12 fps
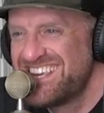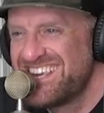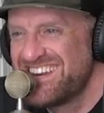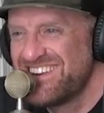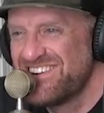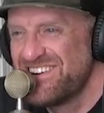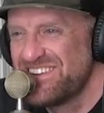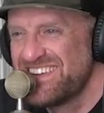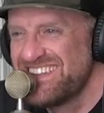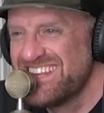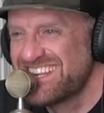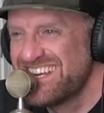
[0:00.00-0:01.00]
You know what I
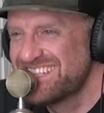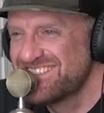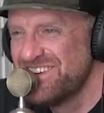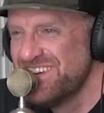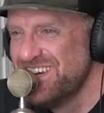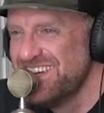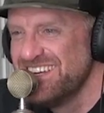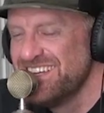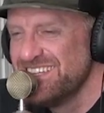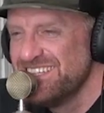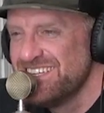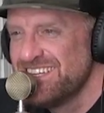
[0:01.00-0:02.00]
mean? Like that's a
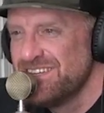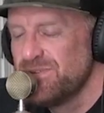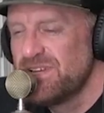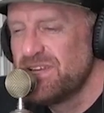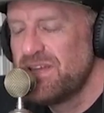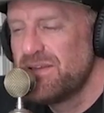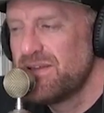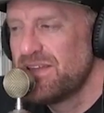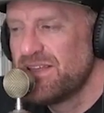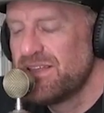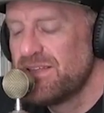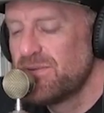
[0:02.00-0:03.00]
good
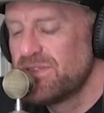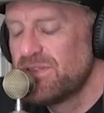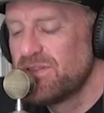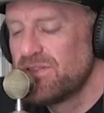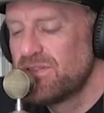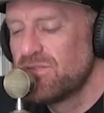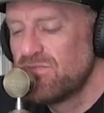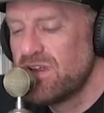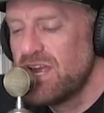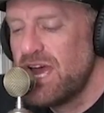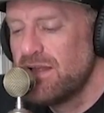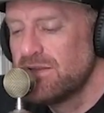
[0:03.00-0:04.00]
point. The
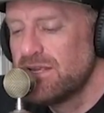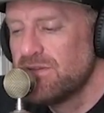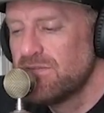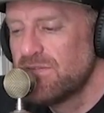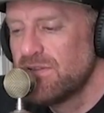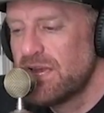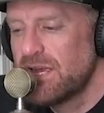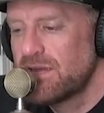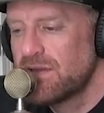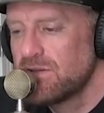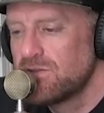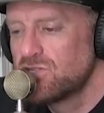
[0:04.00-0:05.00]
reality of
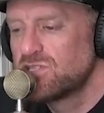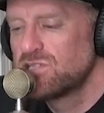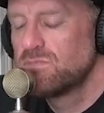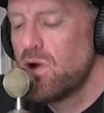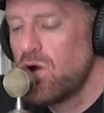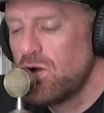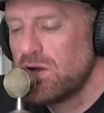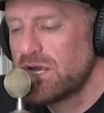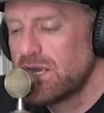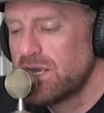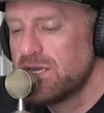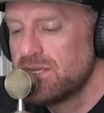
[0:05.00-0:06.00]
like
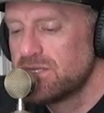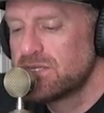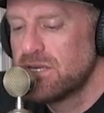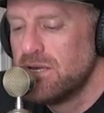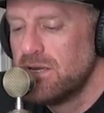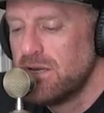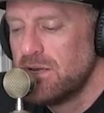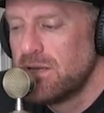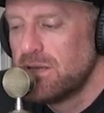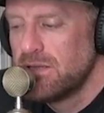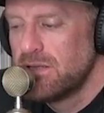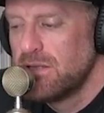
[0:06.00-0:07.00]
sparring is
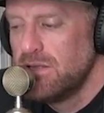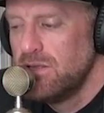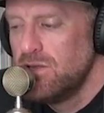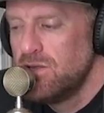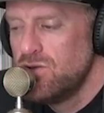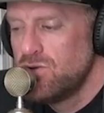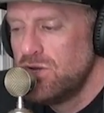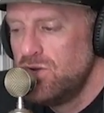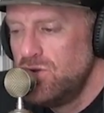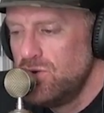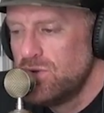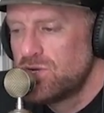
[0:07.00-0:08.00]
you can
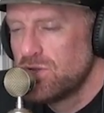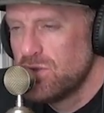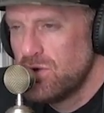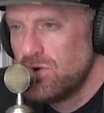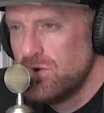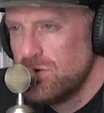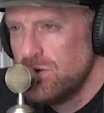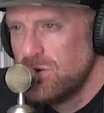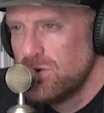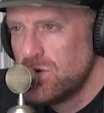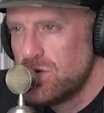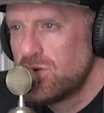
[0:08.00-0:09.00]
do it to learn
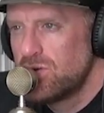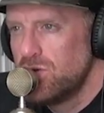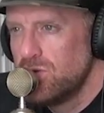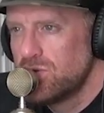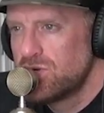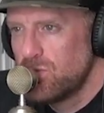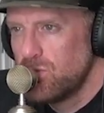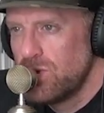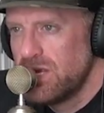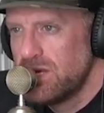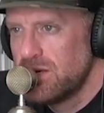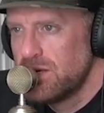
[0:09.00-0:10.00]
or you can do it to
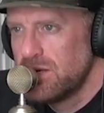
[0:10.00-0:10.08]
win.